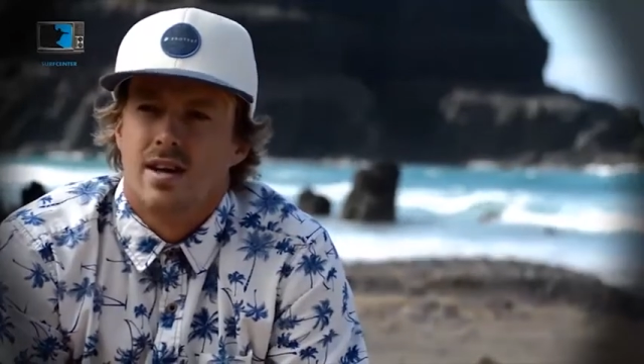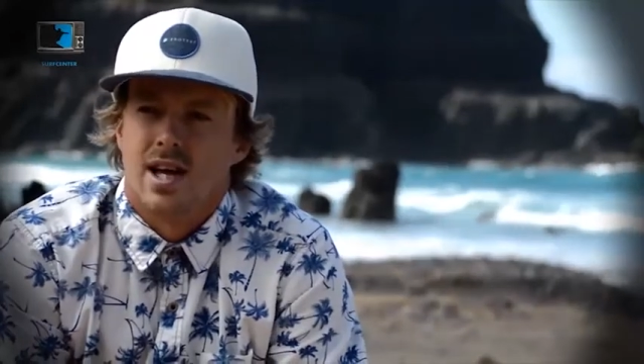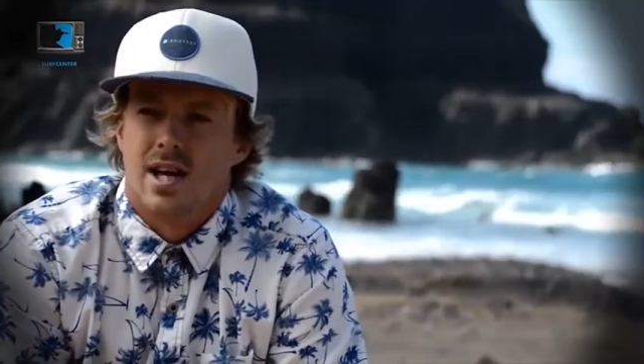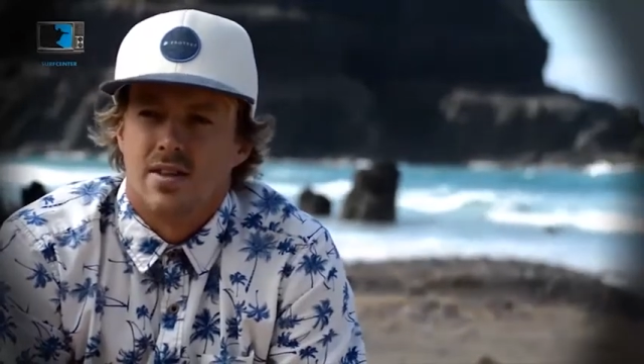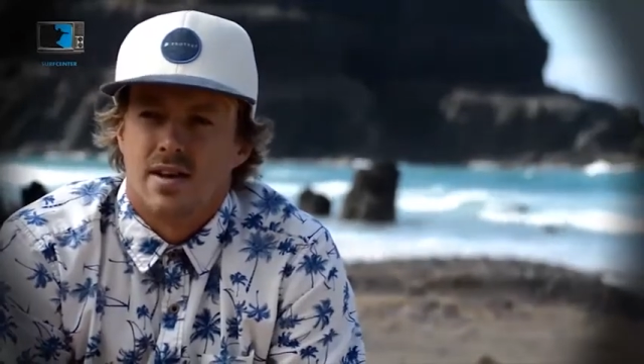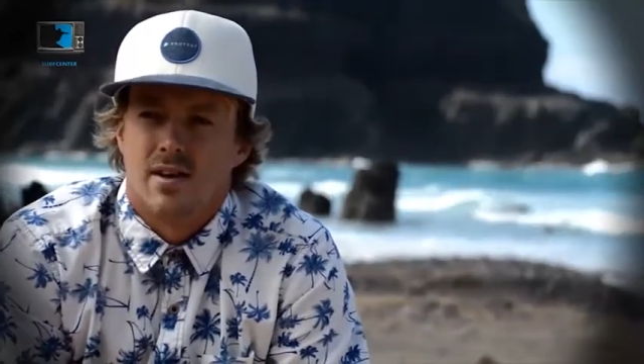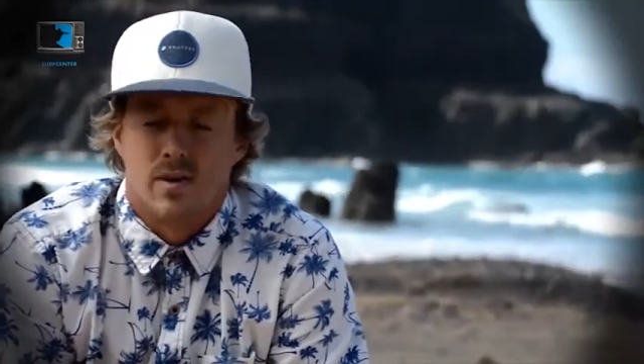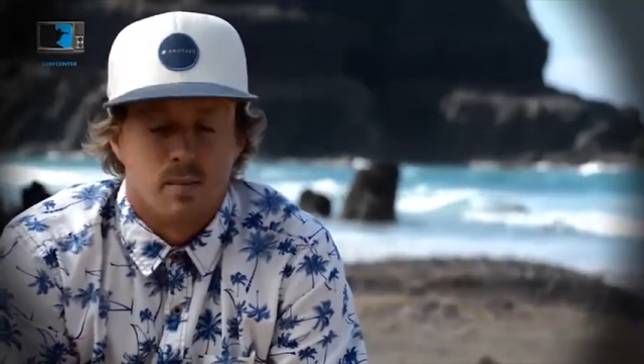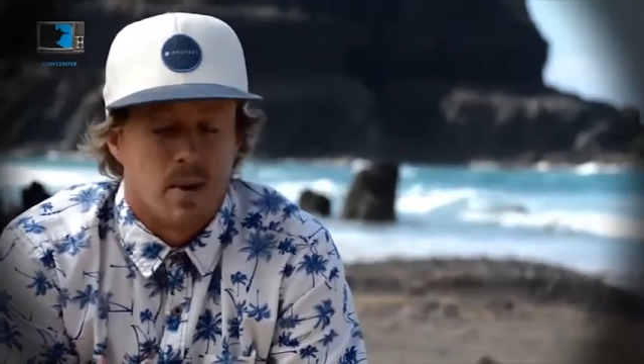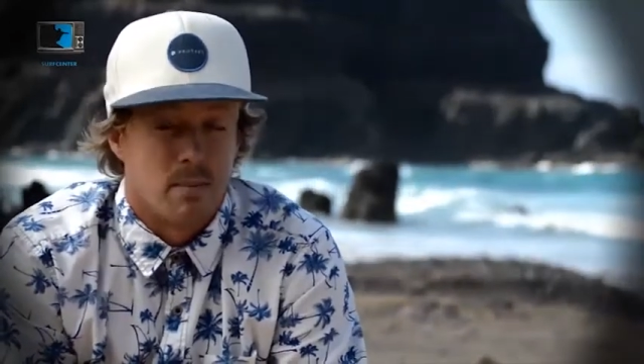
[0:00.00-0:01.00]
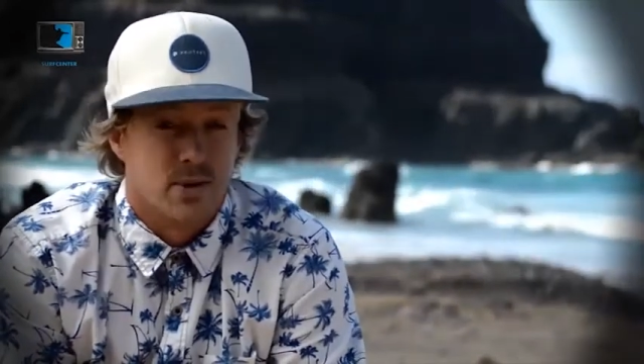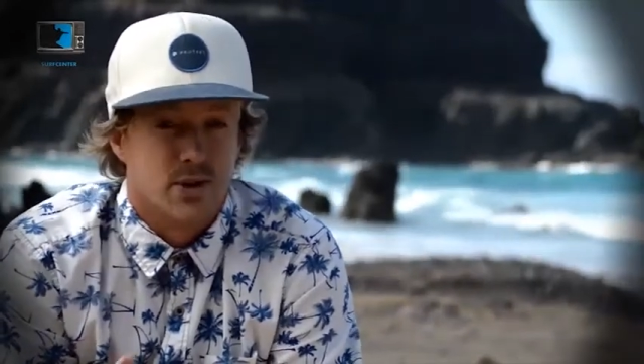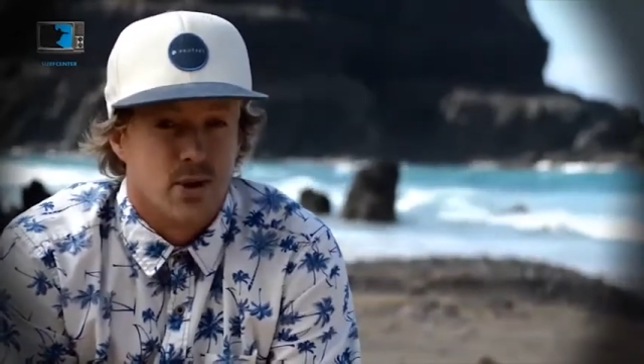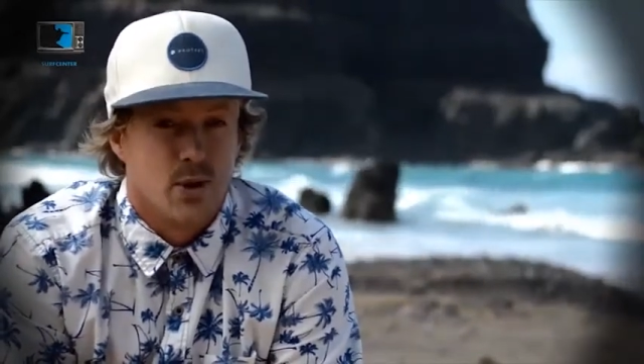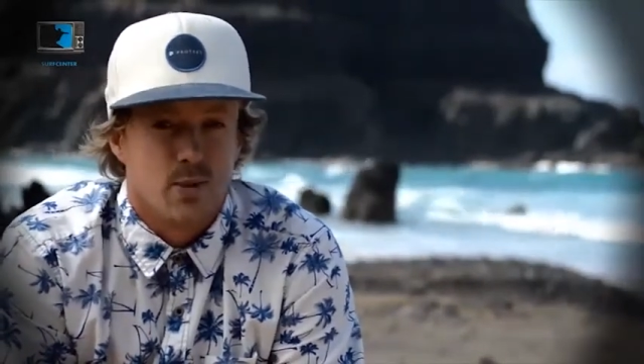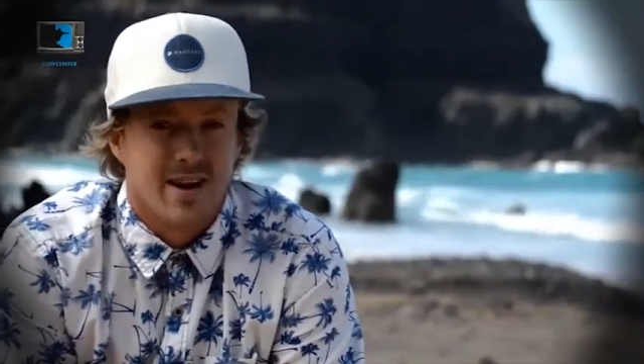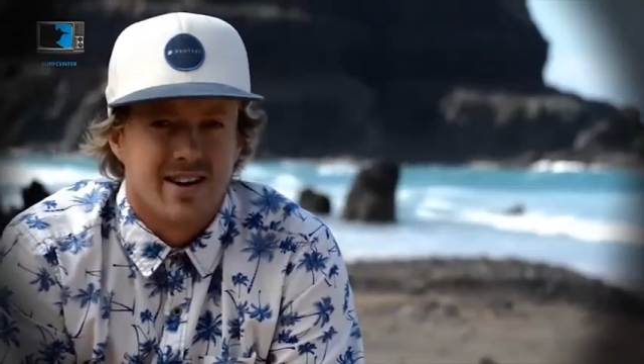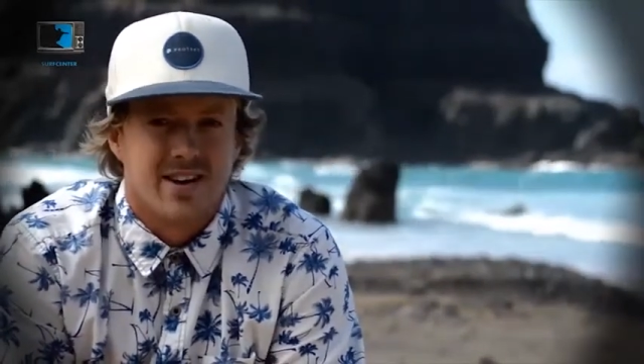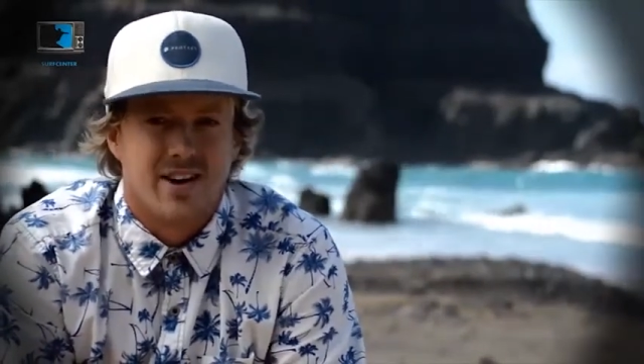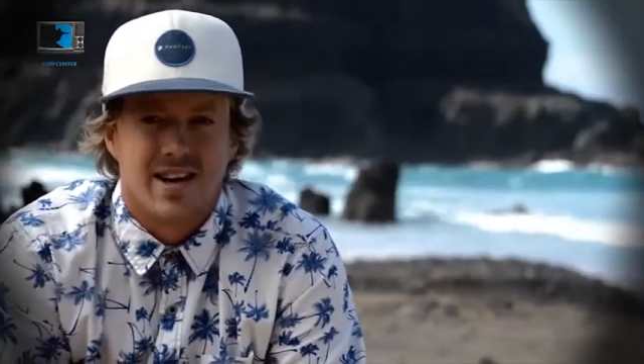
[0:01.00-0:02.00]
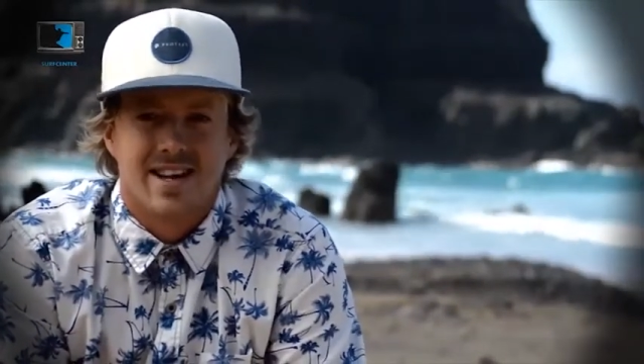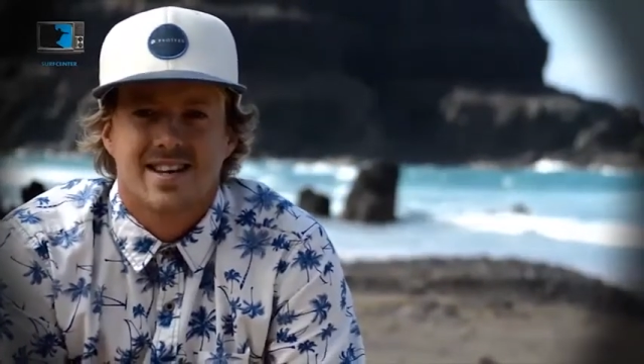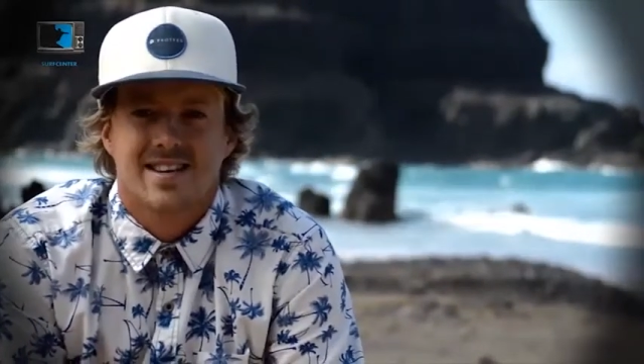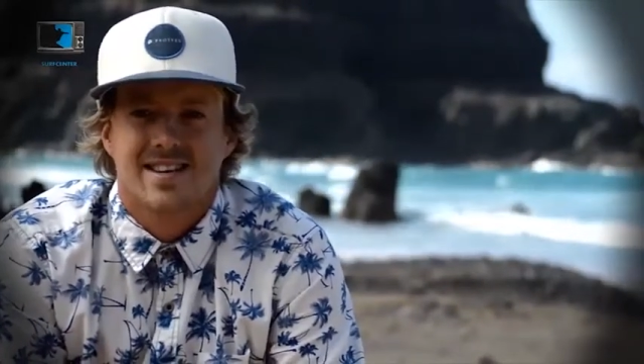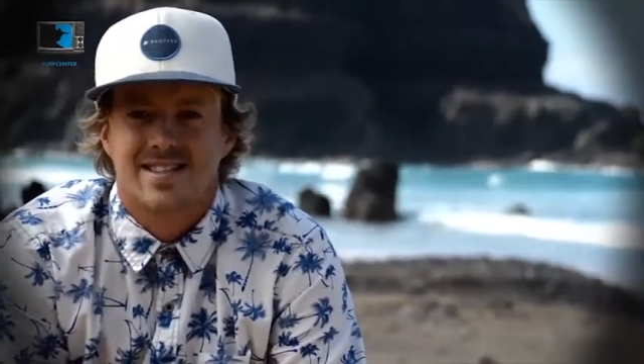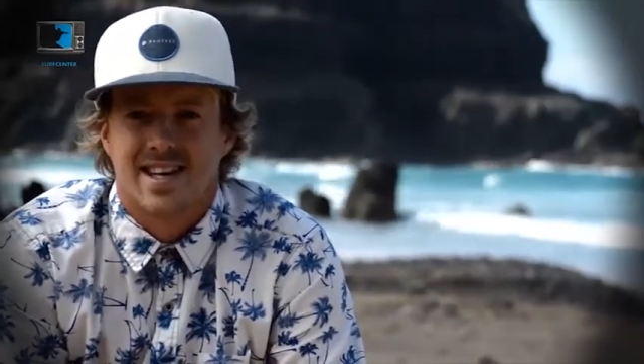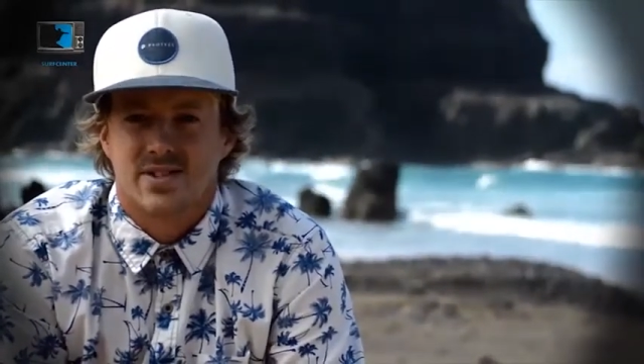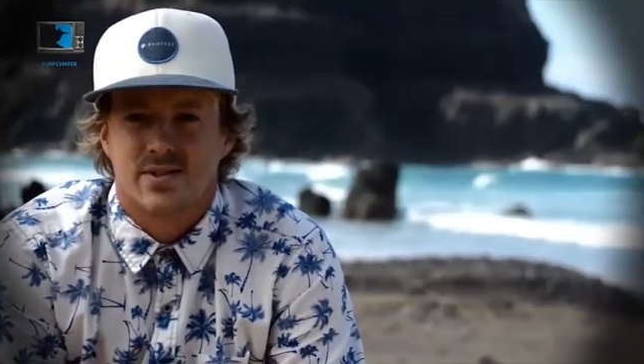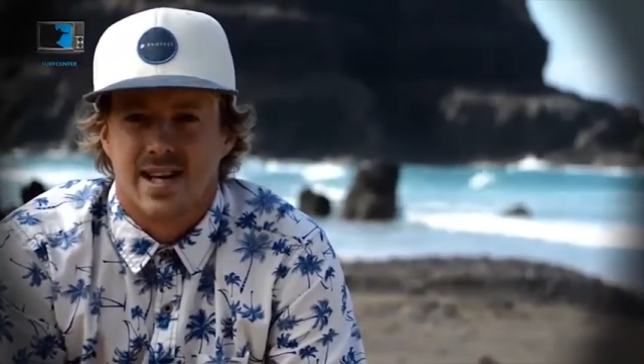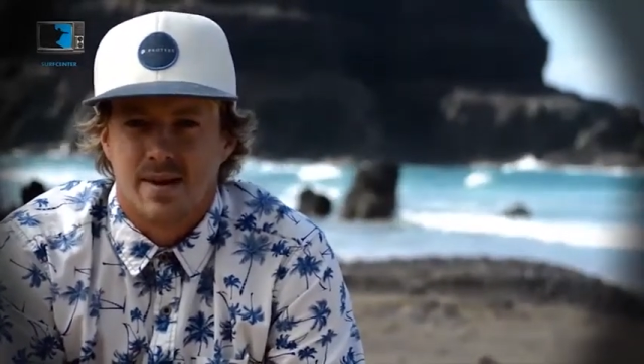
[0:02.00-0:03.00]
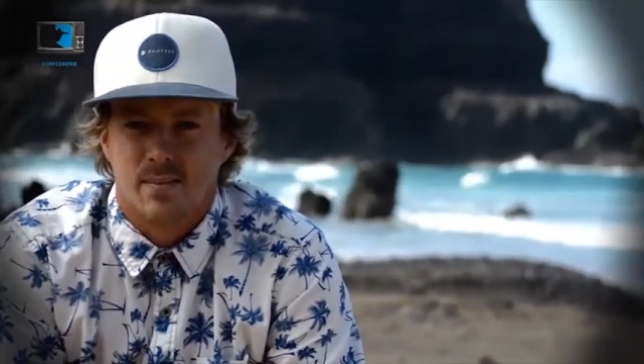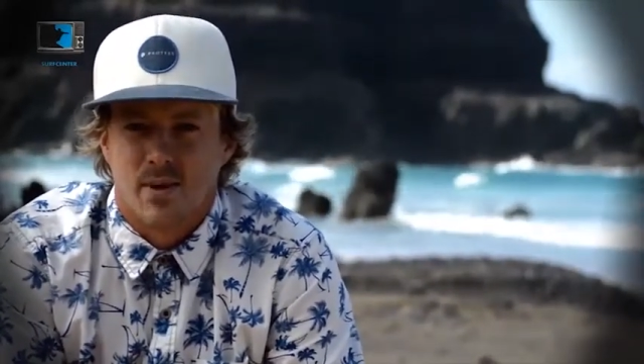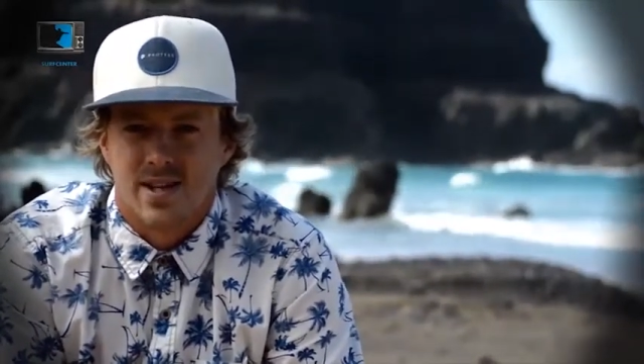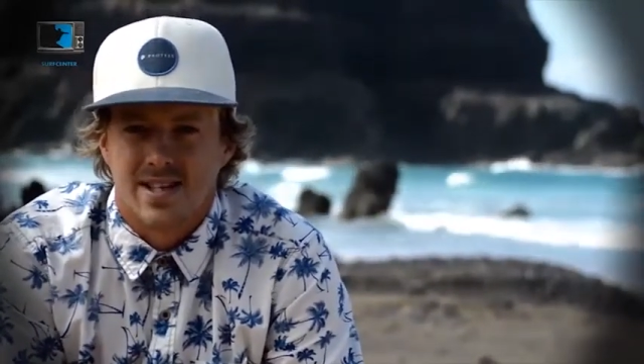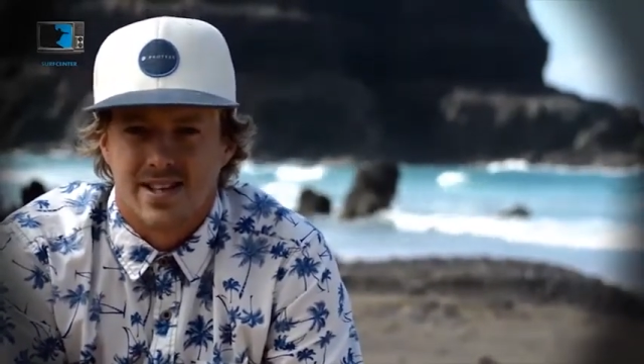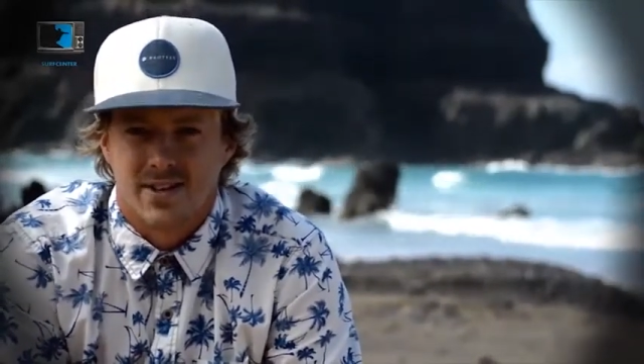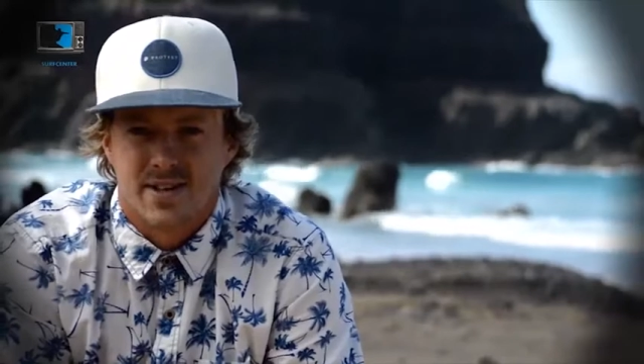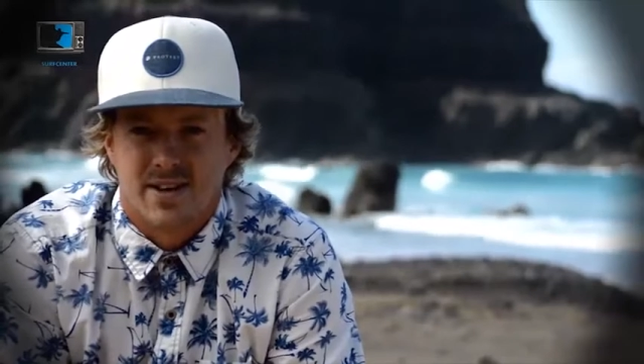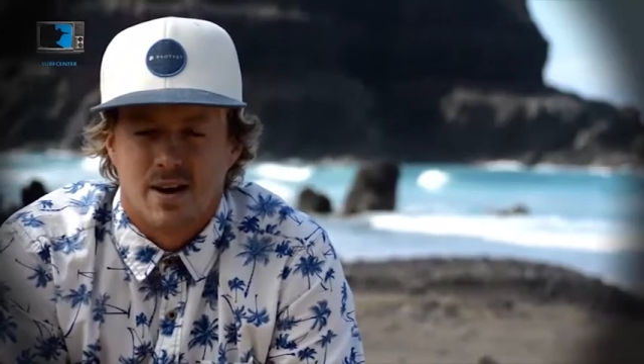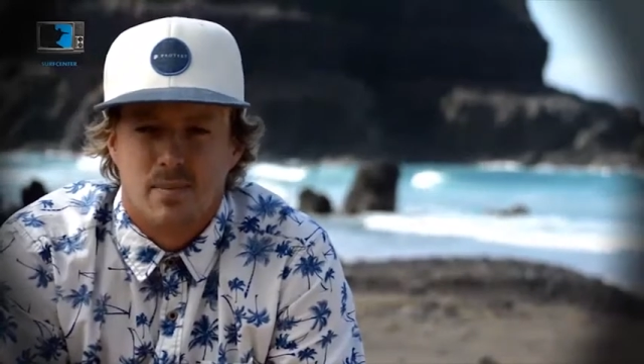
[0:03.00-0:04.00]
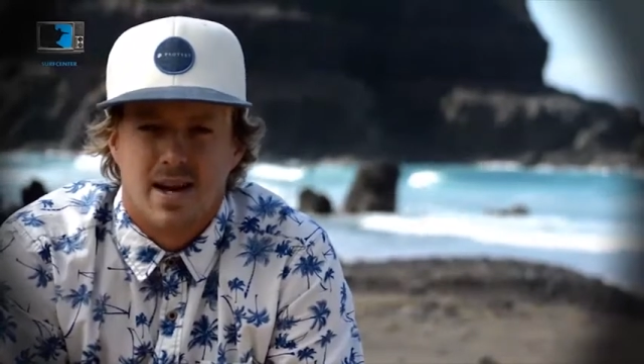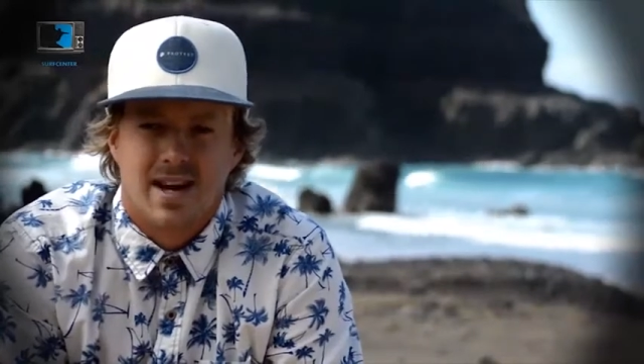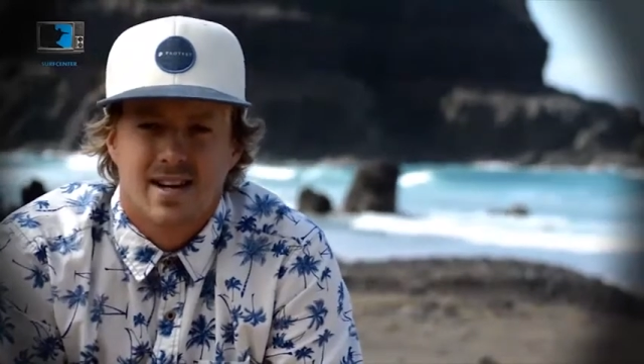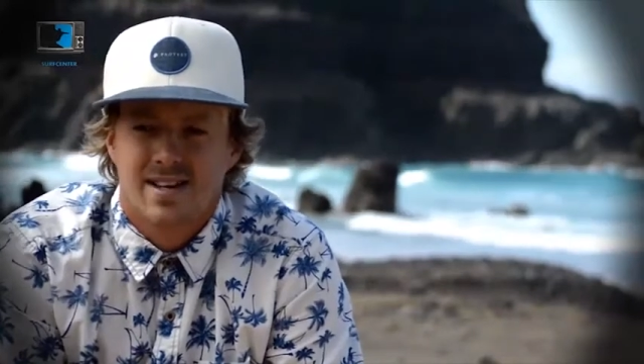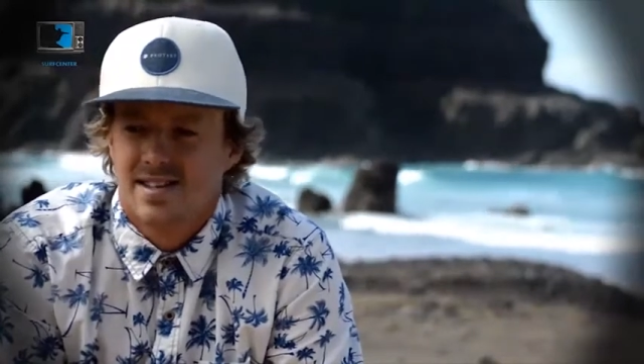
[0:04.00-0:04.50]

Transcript: And remember to look where you're going, because that's really important in a good cutback.